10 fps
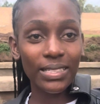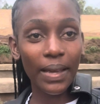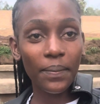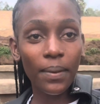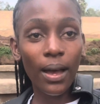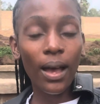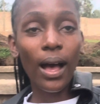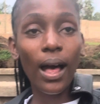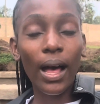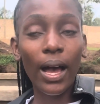time
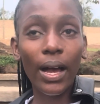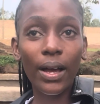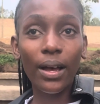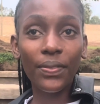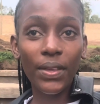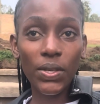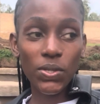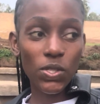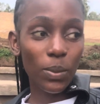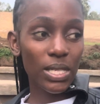uh, uh, thank you
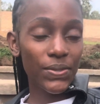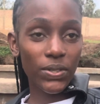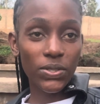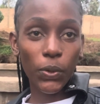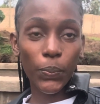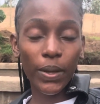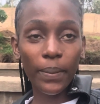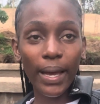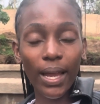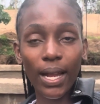so much for stopping
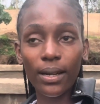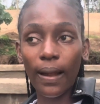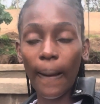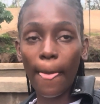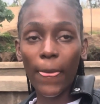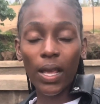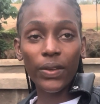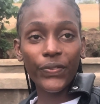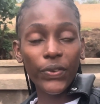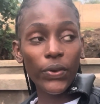by and uh,
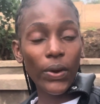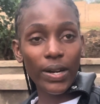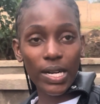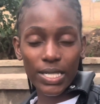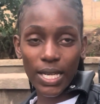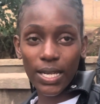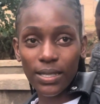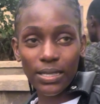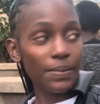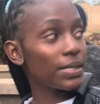if you are a
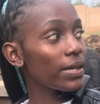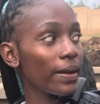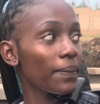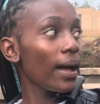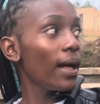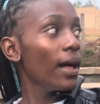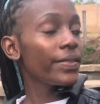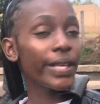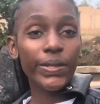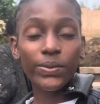returning subscriber
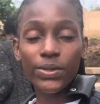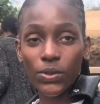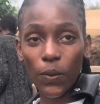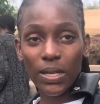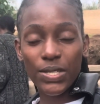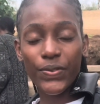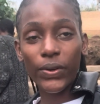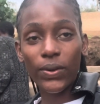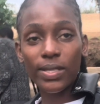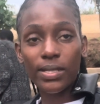thank you so much for
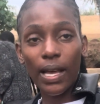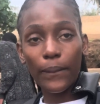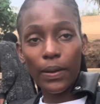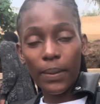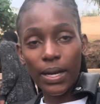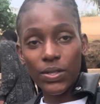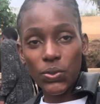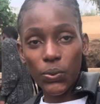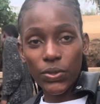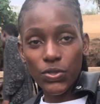always coming back
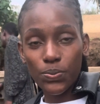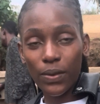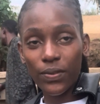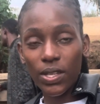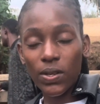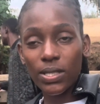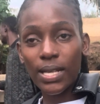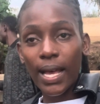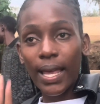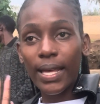to watch my videos
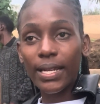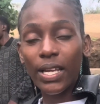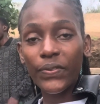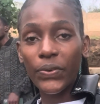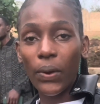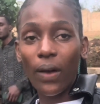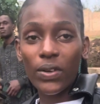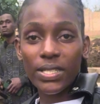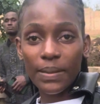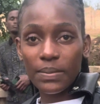and if you
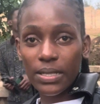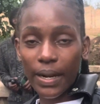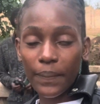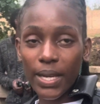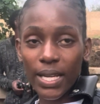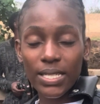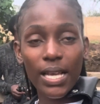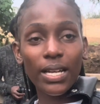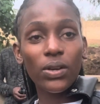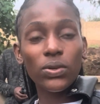haven't subscribed yet
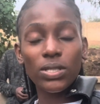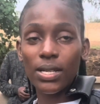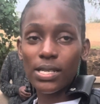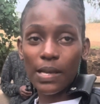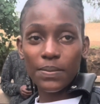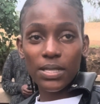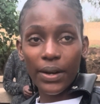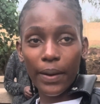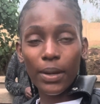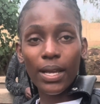kindly consider
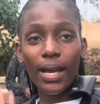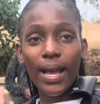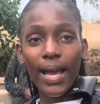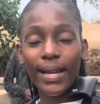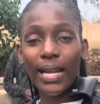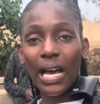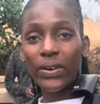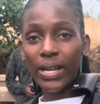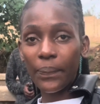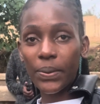subscribing and i
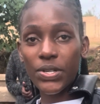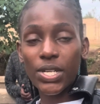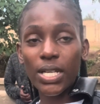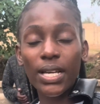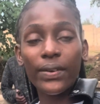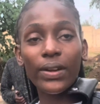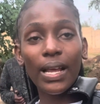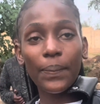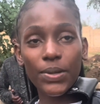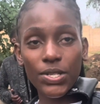will appreciate i really
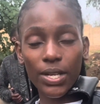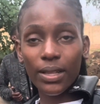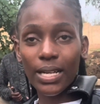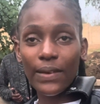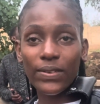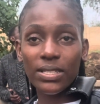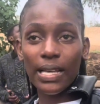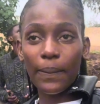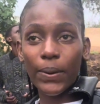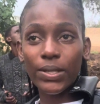appreciate the love and
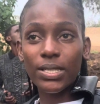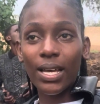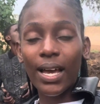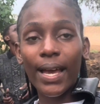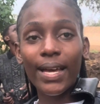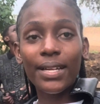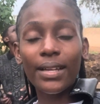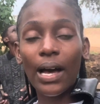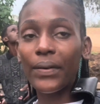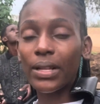support
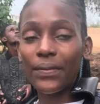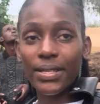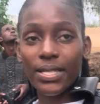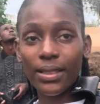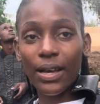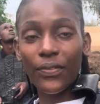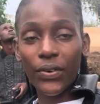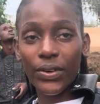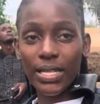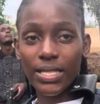and i'll never take that for
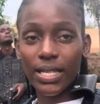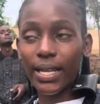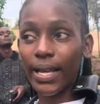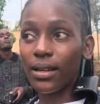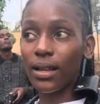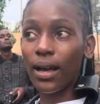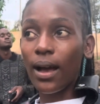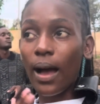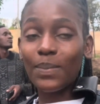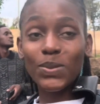granted and uh,
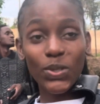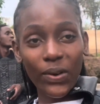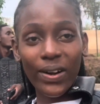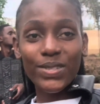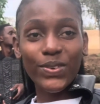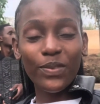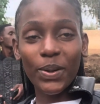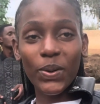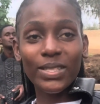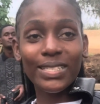i'm so grateful
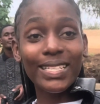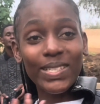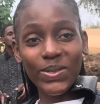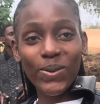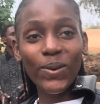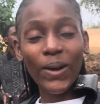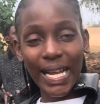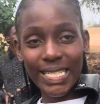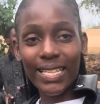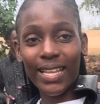because guess who
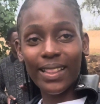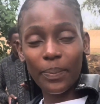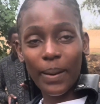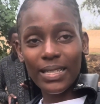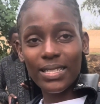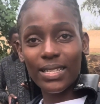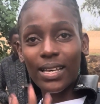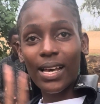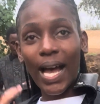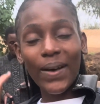attended the party
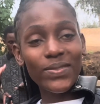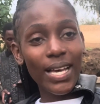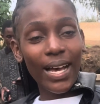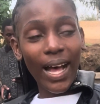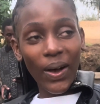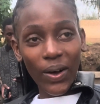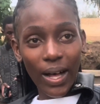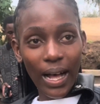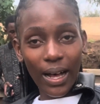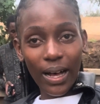after
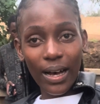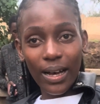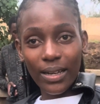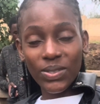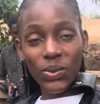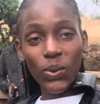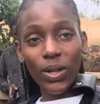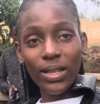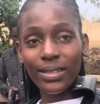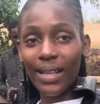uh,
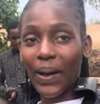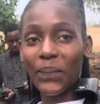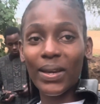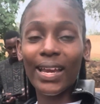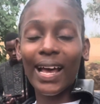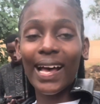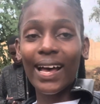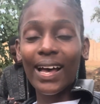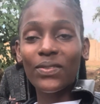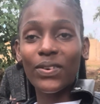school i'm here
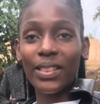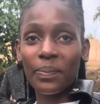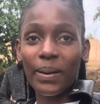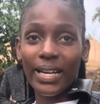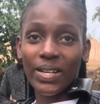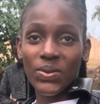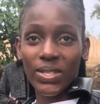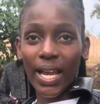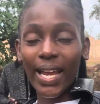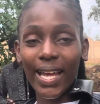for the party
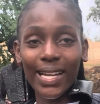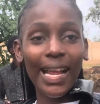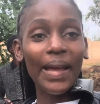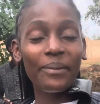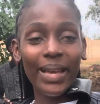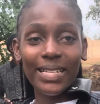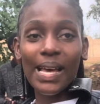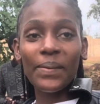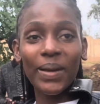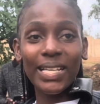today and i met
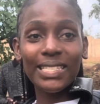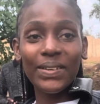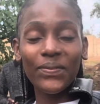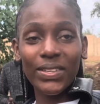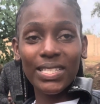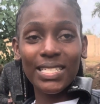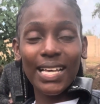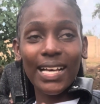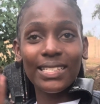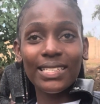amazing
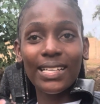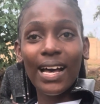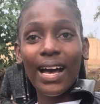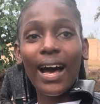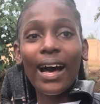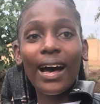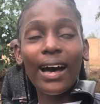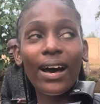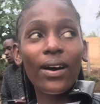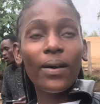visitors
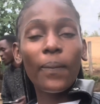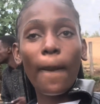uh,